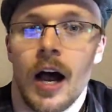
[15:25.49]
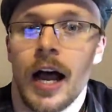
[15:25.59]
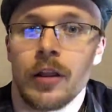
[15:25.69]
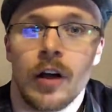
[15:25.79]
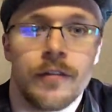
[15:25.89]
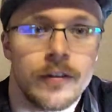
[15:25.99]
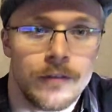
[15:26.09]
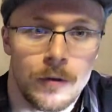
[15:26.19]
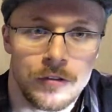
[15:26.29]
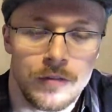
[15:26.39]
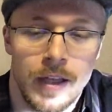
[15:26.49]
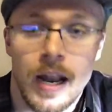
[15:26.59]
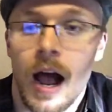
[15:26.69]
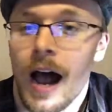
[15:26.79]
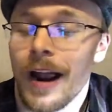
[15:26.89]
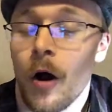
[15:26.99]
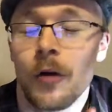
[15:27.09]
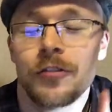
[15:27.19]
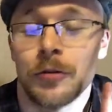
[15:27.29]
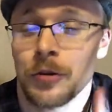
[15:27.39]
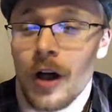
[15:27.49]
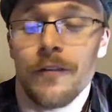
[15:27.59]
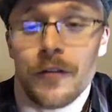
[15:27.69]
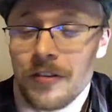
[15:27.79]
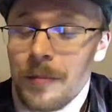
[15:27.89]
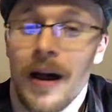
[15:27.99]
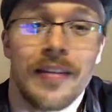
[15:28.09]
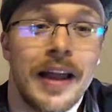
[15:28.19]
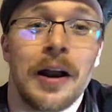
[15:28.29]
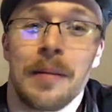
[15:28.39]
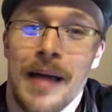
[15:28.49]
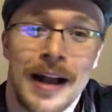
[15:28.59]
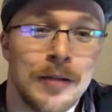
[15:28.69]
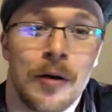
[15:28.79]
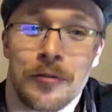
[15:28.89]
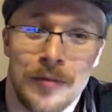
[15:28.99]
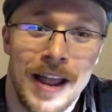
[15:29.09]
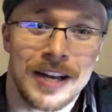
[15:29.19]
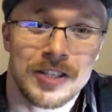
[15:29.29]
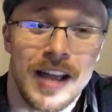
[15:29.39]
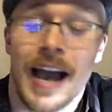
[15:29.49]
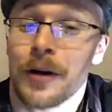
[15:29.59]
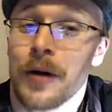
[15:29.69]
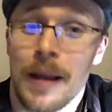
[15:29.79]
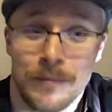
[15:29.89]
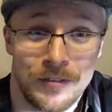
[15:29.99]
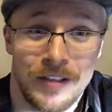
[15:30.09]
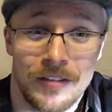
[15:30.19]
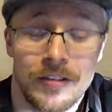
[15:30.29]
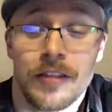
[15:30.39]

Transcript: I love the force of it. I also love the spotlight on Emmanuelle's range and her emphasis.